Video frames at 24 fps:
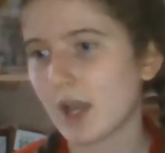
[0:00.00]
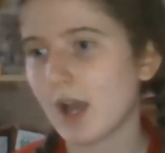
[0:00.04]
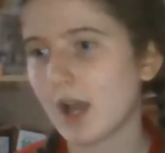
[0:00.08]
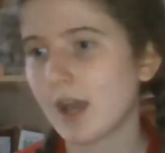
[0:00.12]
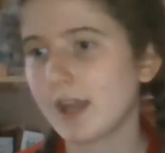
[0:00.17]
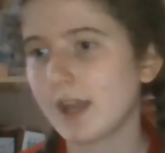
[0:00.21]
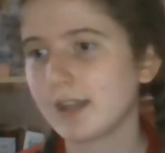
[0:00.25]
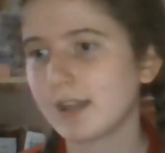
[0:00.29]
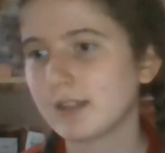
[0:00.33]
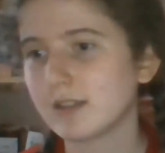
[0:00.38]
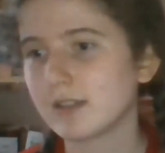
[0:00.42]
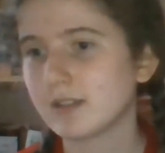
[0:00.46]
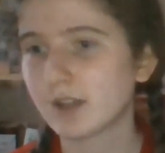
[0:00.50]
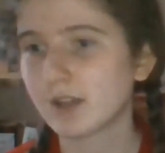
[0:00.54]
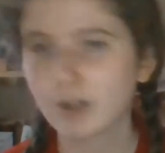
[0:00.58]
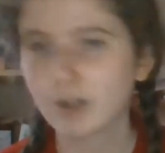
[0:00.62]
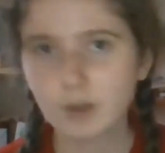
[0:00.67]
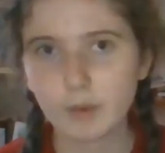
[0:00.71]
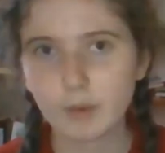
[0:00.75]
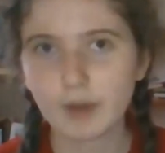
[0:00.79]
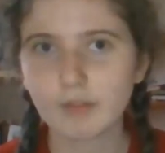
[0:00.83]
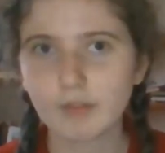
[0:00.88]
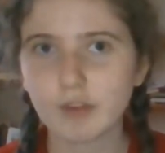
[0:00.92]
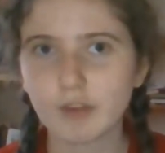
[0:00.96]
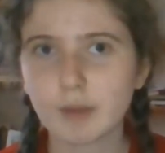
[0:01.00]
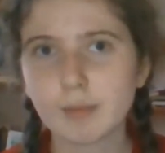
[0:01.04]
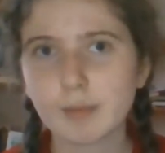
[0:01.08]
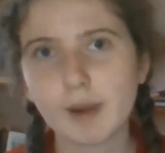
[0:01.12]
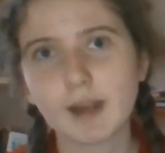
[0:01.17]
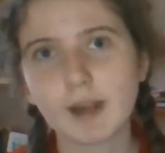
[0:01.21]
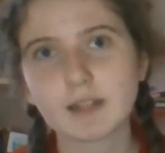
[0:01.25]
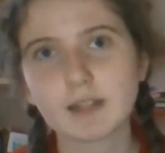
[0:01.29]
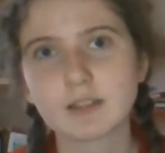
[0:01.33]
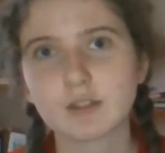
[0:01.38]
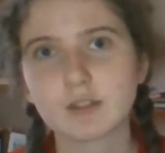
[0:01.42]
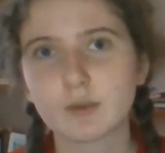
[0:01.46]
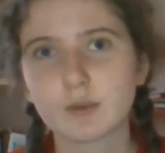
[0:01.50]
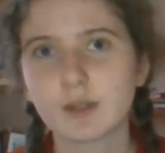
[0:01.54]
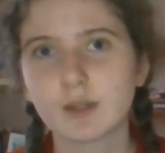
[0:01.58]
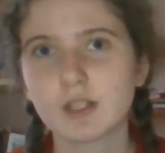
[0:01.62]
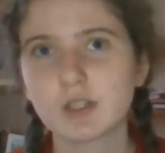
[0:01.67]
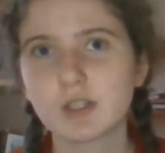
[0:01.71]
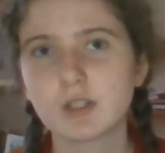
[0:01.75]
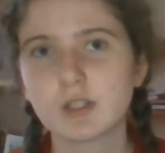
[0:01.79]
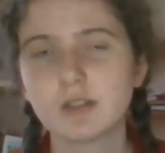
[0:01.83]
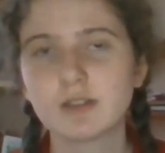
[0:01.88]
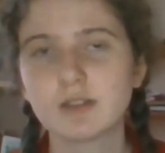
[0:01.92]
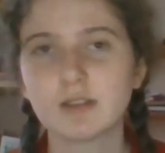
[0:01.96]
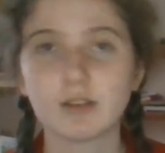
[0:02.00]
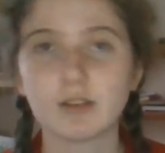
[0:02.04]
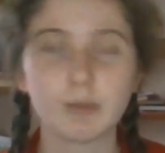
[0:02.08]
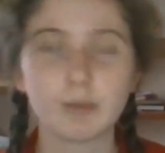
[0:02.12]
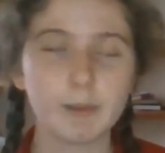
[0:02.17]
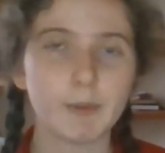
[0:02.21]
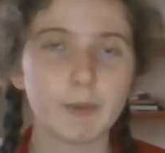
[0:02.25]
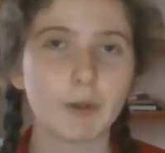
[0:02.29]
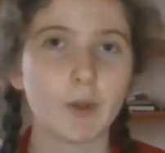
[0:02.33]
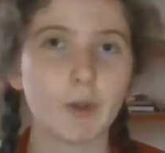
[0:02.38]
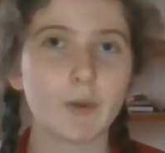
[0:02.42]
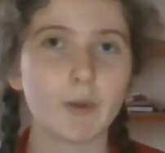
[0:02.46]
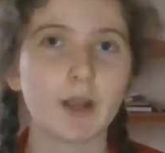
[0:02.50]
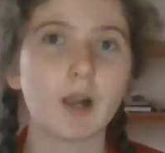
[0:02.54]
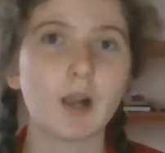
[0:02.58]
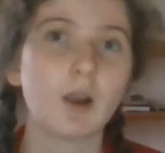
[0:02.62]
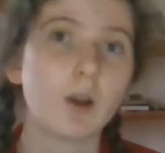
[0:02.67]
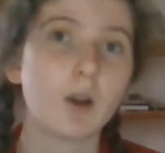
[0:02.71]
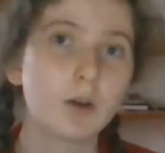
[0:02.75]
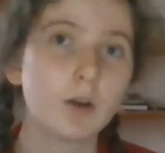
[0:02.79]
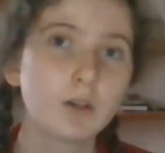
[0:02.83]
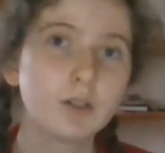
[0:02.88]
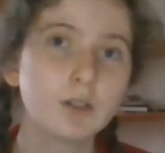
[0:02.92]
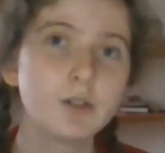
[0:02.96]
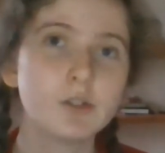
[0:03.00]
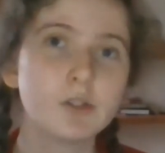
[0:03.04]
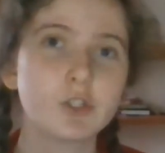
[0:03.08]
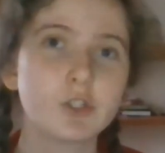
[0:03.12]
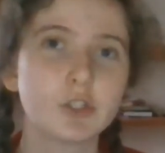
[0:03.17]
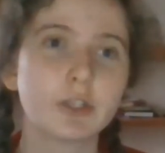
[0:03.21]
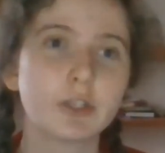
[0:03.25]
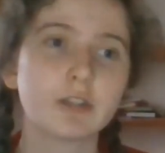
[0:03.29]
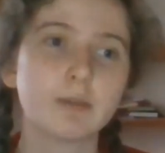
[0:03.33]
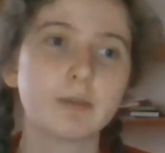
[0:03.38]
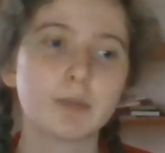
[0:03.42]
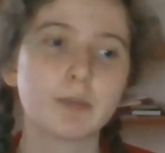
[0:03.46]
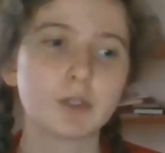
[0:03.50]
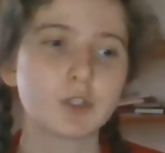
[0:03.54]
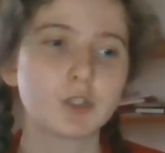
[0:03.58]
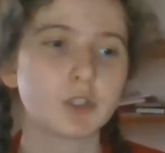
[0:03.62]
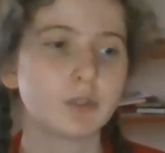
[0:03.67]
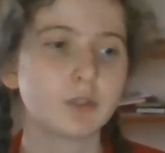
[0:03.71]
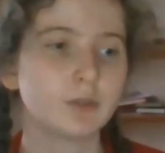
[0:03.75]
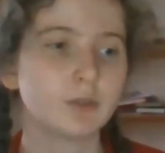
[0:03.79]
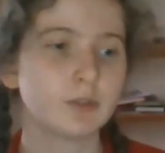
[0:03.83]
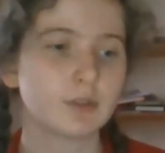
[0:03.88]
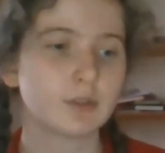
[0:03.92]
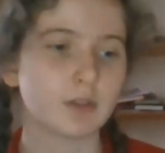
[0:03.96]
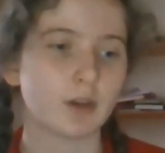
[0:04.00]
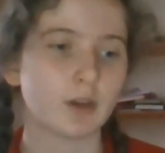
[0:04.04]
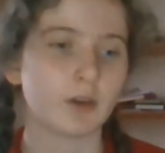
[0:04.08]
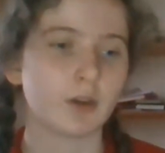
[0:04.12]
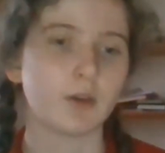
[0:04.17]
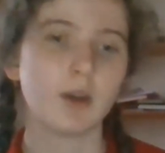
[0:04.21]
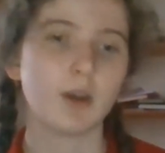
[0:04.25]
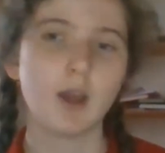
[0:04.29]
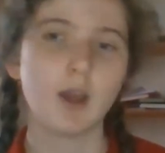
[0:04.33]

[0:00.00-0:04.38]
I'd done quite a few practice questions as we were going along during the module, so